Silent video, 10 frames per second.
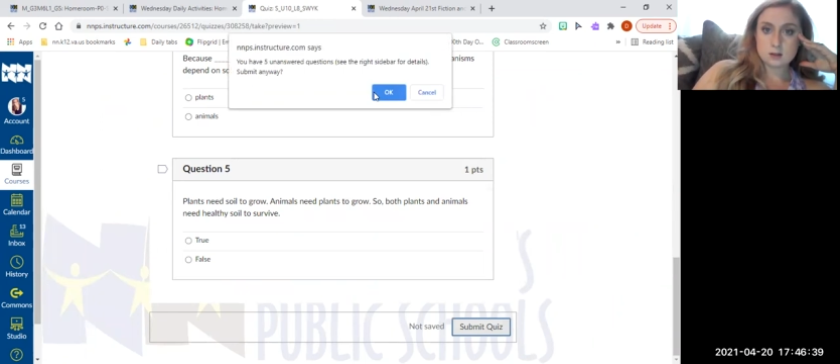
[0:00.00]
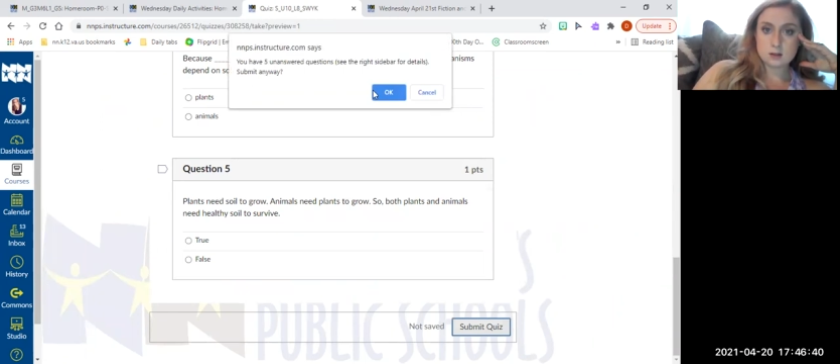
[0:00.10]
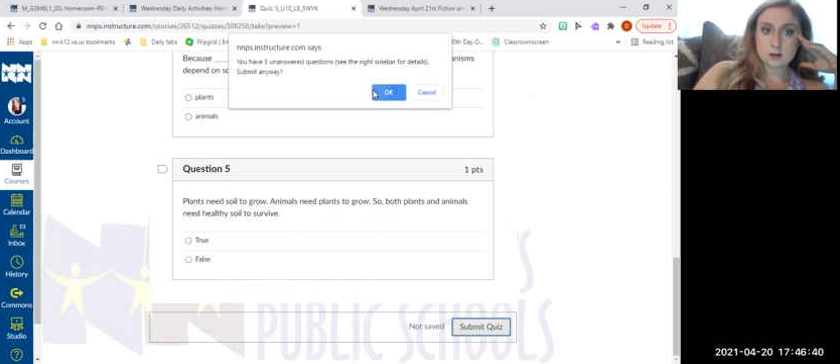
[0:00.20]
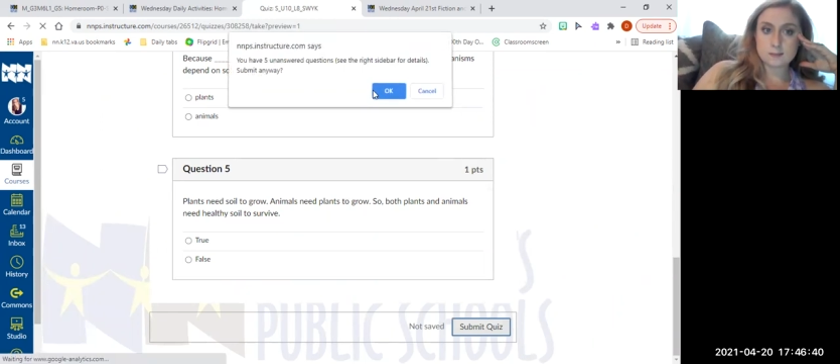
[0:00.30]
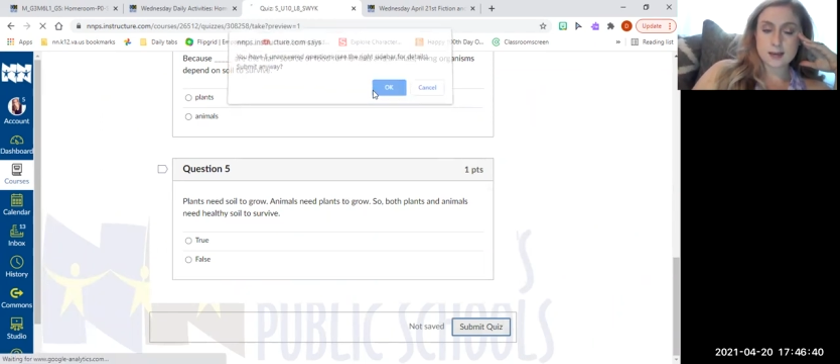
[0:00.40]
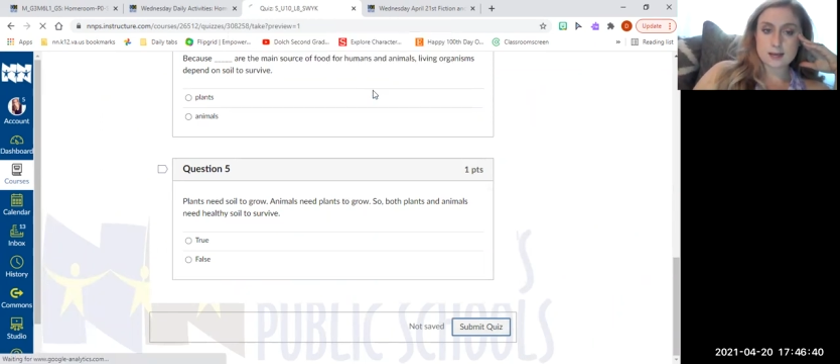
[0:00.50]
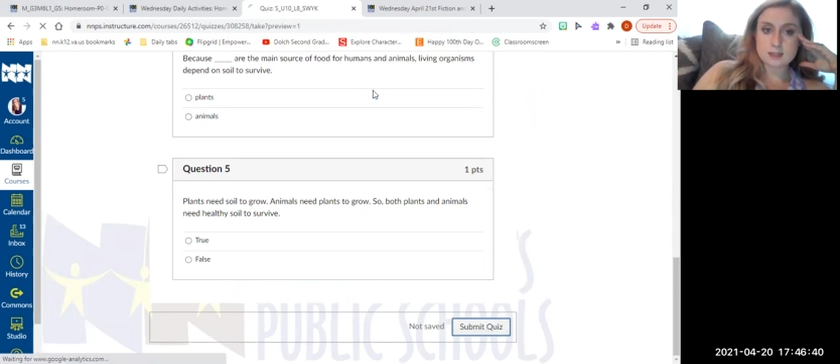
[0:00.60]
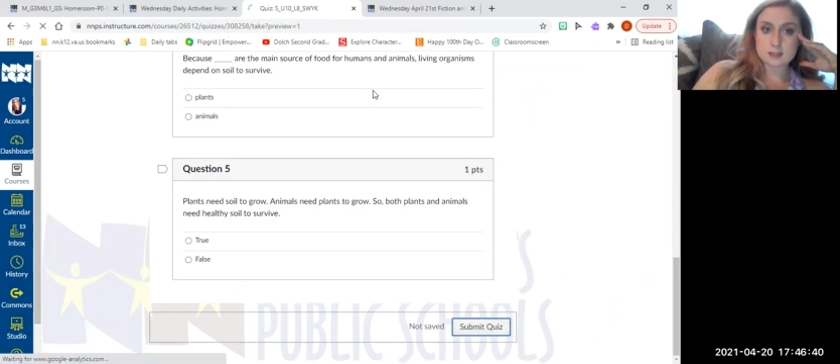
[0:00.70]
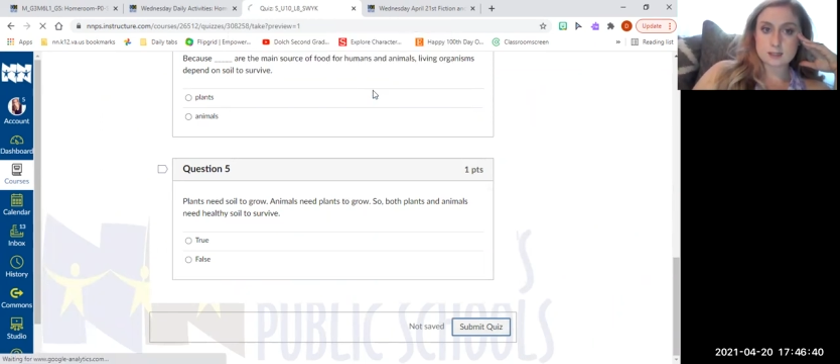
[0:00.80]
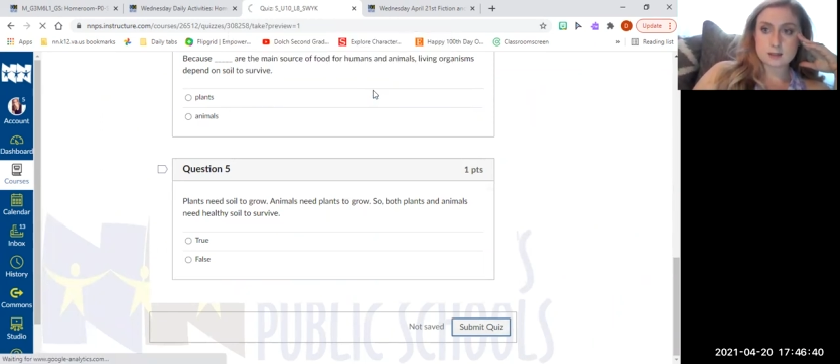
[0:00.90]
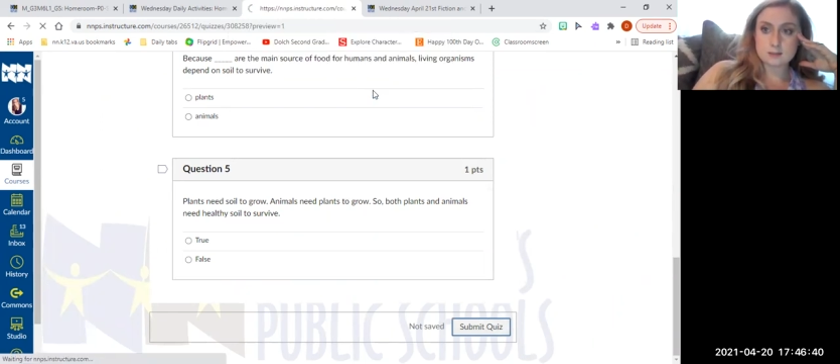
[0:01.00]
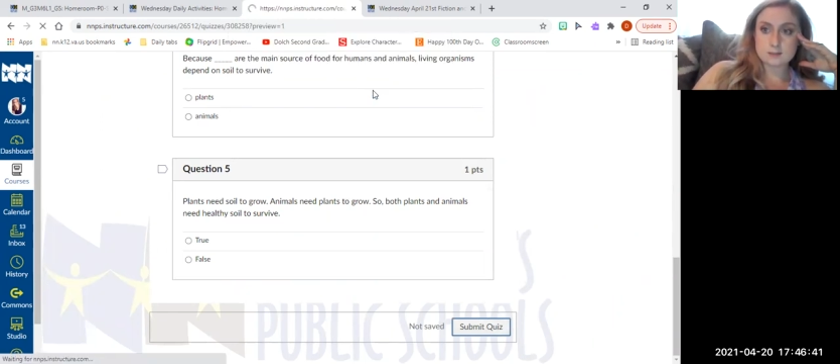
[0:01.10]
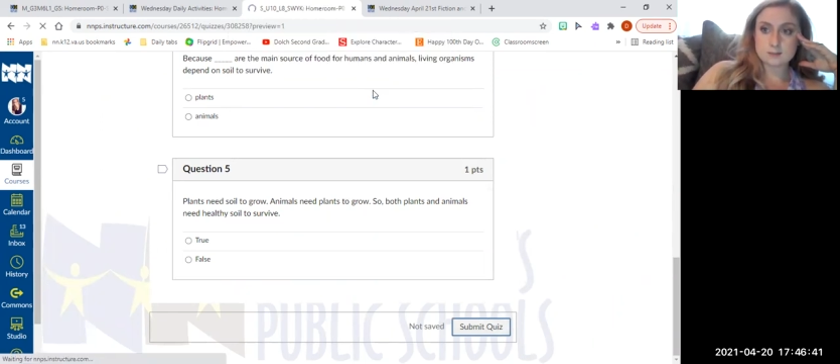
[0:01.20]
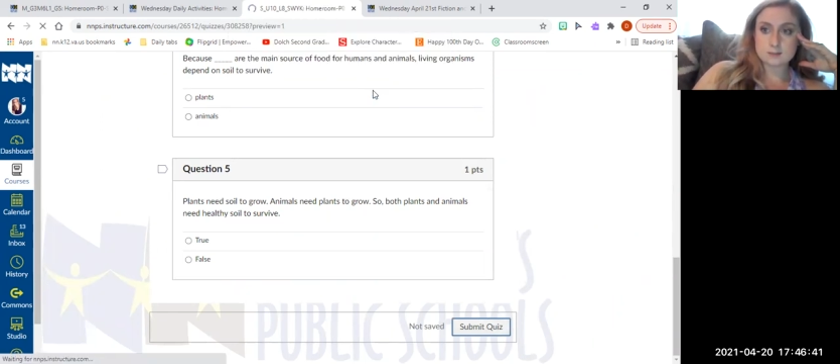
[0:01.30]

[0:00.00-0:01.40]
Do your best.